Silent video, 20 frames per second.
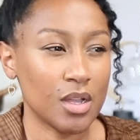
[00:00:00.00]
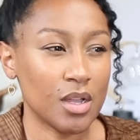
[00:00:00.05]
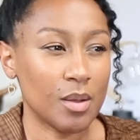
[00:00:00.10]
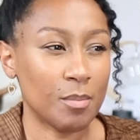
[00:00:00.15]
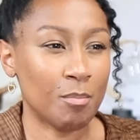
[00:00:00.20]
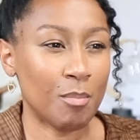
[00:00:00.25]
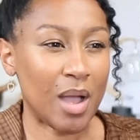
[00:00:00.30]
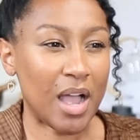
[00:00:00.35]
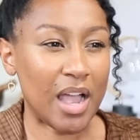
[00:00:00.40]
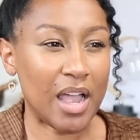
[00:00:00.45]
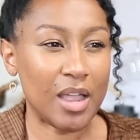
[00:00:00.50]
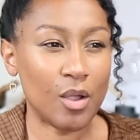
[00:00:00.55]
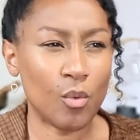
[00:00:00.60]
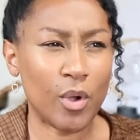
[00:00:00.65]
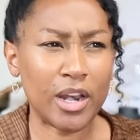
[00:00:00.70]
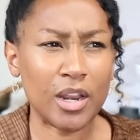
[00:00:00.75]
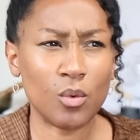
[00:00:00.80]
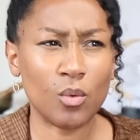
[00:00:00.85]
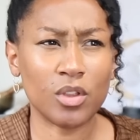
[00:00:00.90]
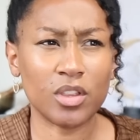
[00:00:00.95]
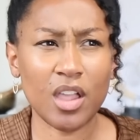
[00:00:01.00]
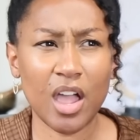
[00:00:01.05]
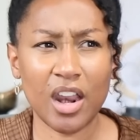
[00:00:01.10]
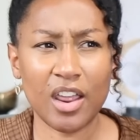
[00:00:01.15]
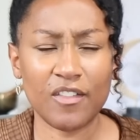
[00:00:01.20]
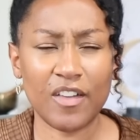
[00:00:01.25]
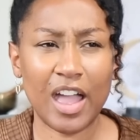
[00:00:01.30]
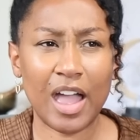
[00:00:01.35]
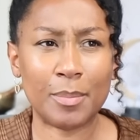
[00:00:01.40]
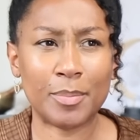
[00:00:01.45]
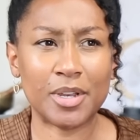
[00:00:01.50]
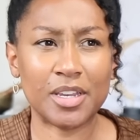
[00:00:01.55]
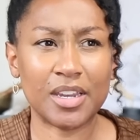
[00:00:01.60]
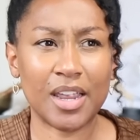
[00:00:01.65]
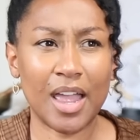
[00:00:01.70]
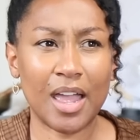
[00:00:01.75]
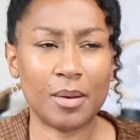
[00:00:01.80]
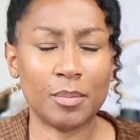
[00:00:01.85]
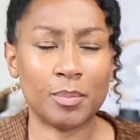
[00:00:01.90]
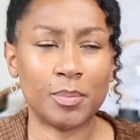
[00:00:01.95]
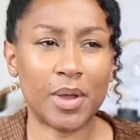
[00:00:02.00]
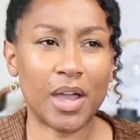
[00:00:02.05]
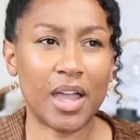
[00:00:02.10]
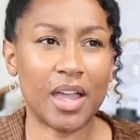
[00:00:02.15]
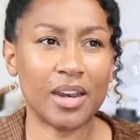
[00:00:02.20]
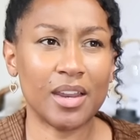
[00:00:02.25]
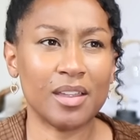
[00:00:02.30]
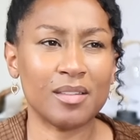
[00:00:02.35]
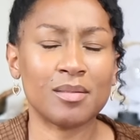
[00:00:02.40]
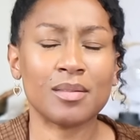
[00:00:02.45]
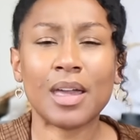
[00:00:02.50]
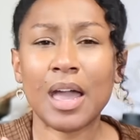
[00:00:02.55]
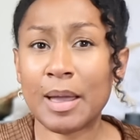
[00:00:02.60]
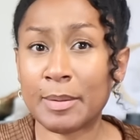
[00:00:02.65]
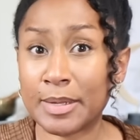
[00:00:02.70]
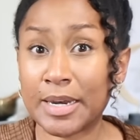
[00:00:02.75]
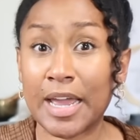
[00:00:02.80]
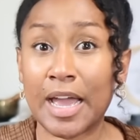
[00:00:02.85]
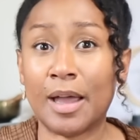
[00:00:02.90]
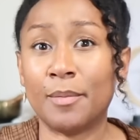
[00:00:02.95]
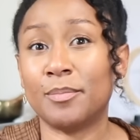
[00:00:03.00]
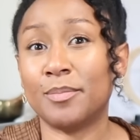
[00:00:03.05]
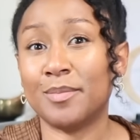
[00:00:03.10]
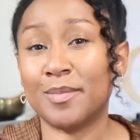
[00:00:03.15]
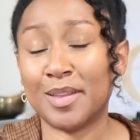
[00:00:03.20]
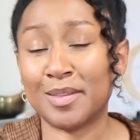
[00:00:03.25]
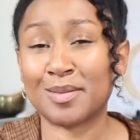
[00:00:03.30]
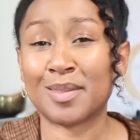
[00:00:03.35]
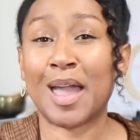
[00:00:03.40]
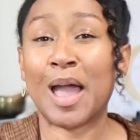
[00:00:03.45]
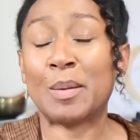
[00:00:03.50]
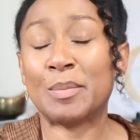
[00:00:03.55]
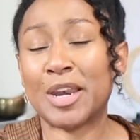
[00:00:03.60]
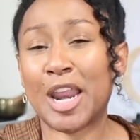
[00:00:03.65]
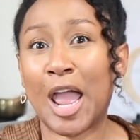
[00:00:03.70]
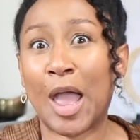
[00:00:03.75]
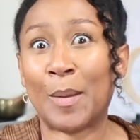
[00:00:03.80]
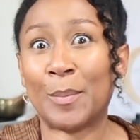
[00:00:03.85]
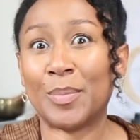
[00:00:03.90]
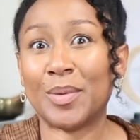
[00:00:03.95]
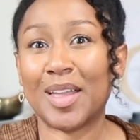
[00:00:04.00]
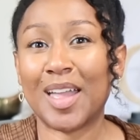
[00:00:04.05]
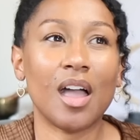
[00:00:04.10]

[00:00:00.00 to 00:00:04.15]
my wedding will not have happened yet, but it's coming up. It's coming up.